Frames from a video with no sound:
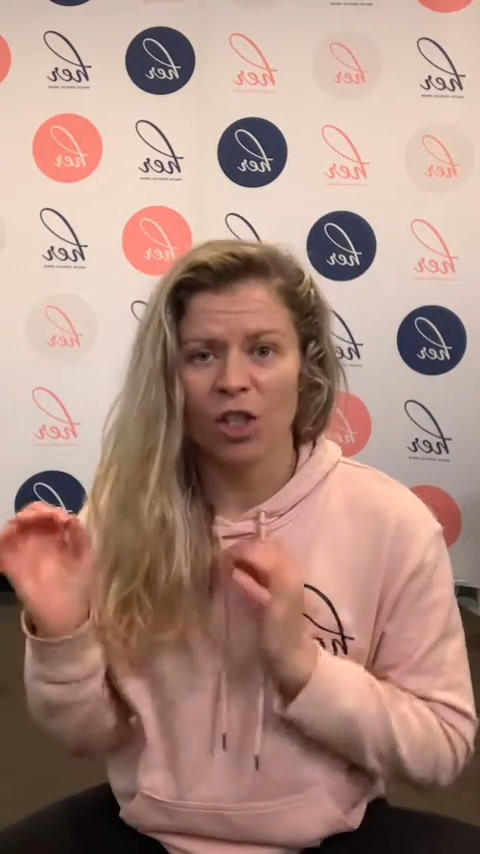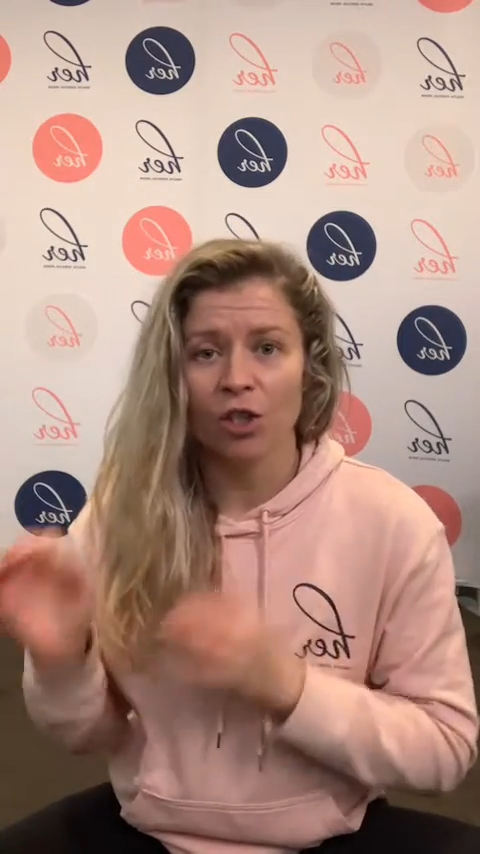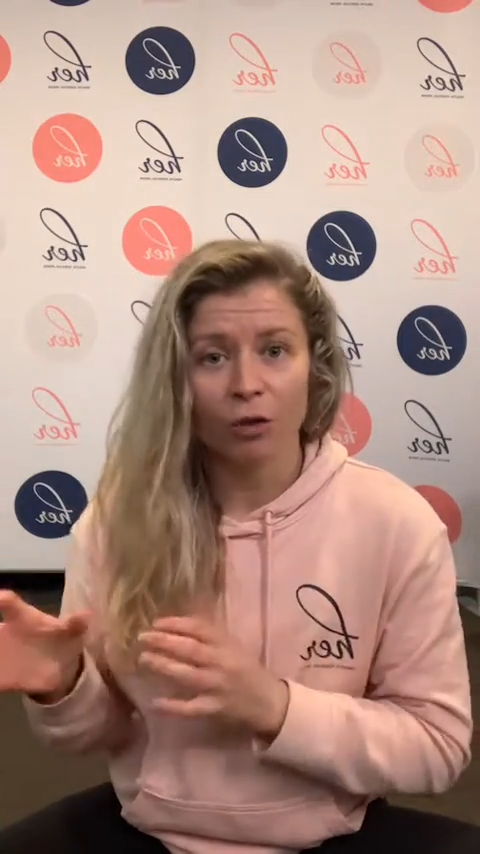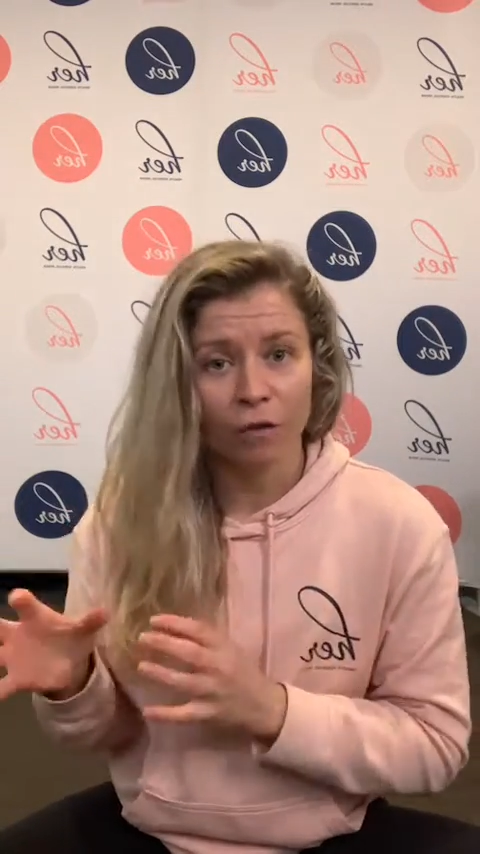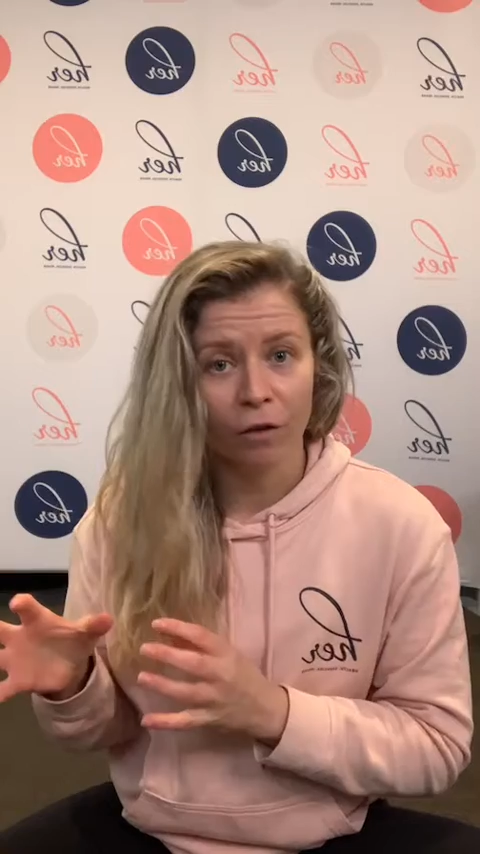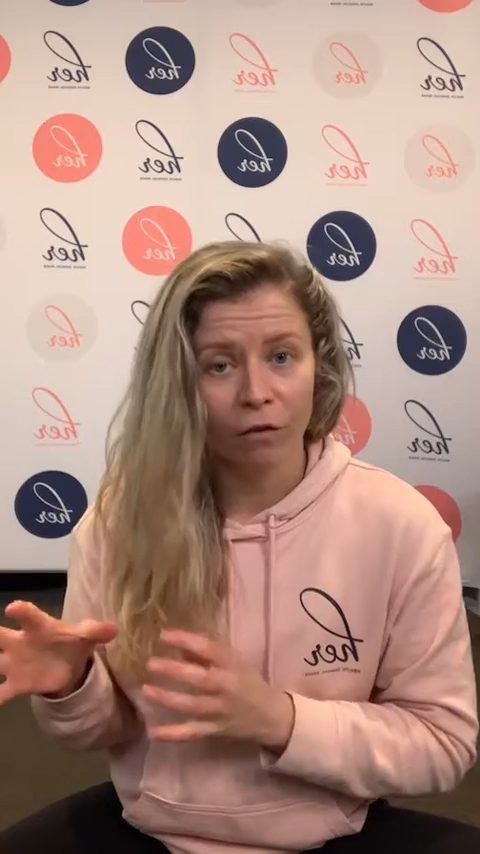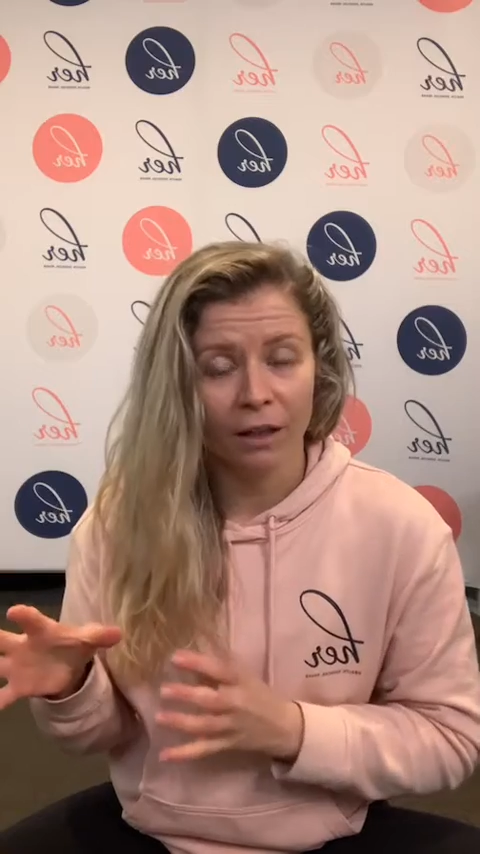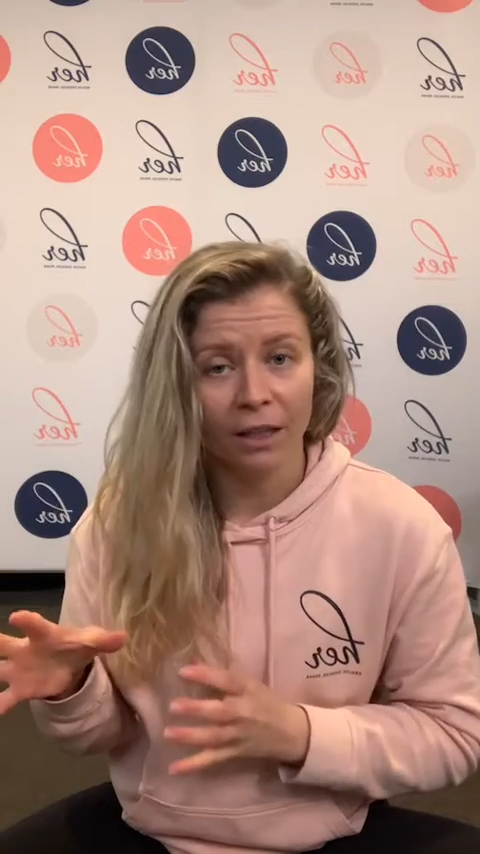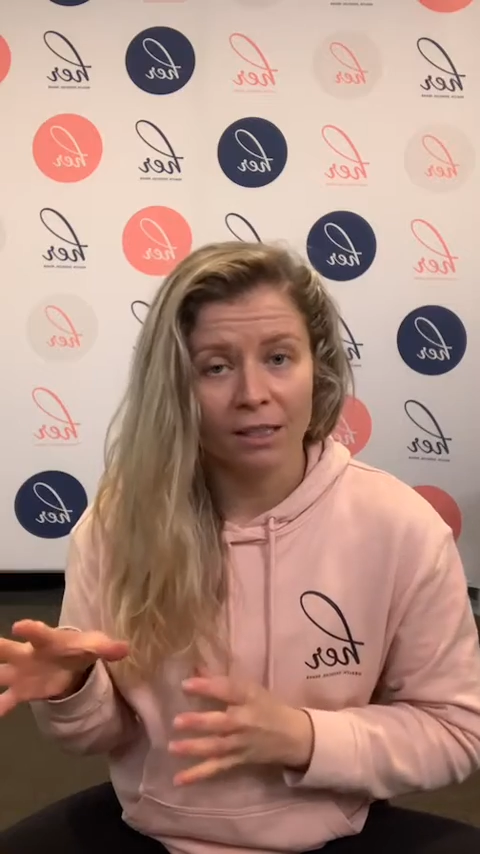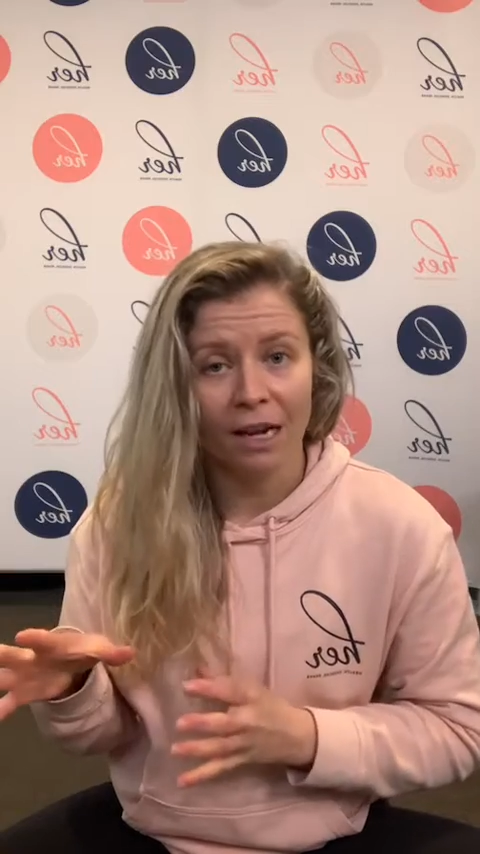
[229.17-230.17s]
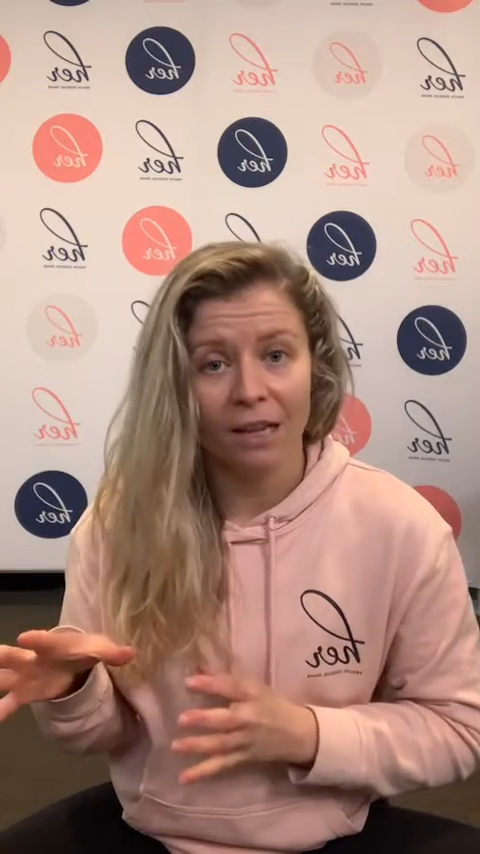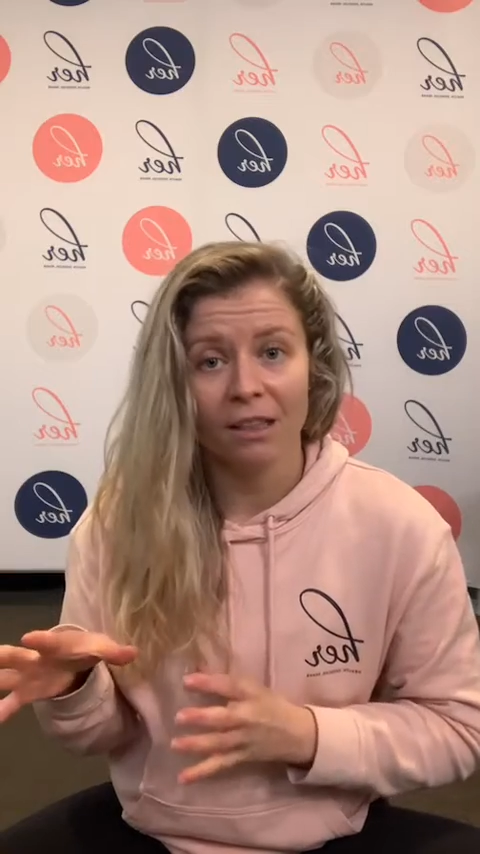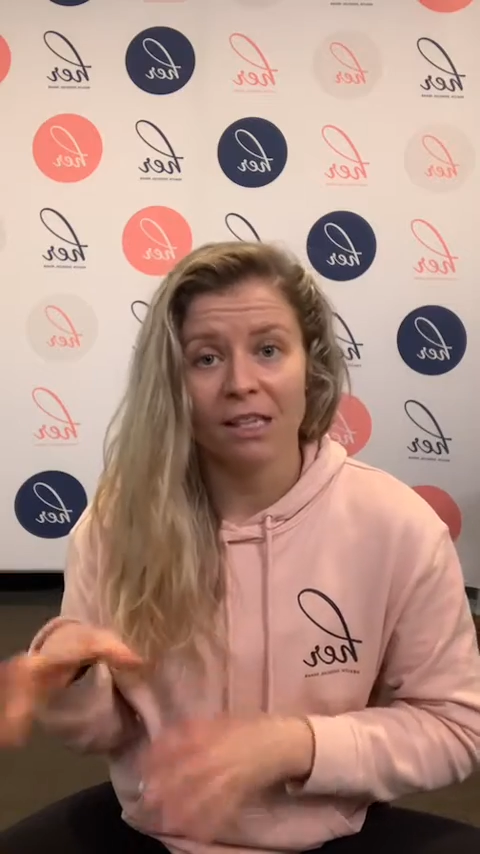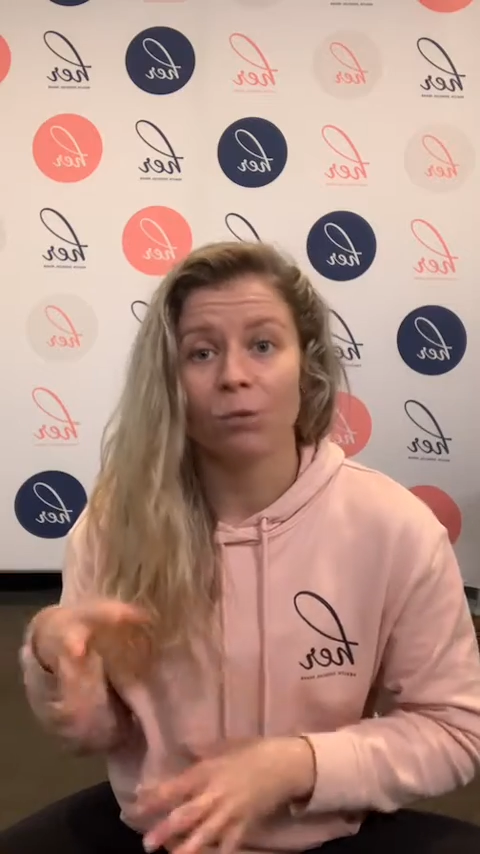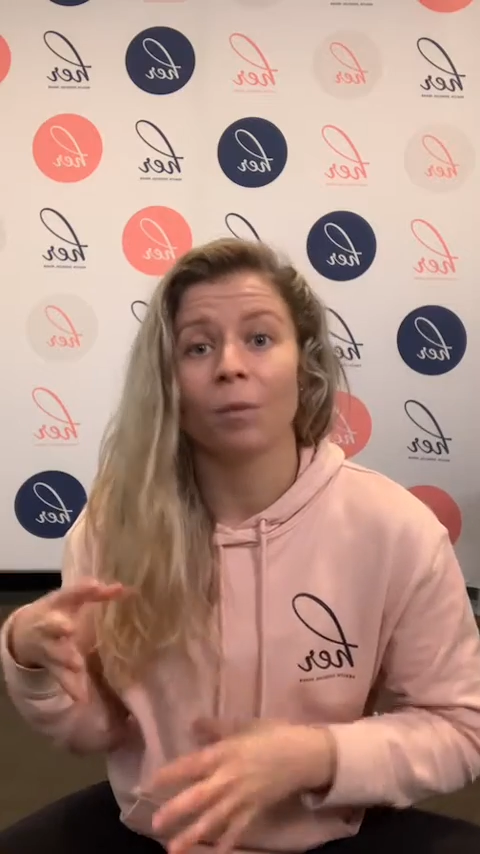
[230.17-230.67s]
you do feel feelings like this,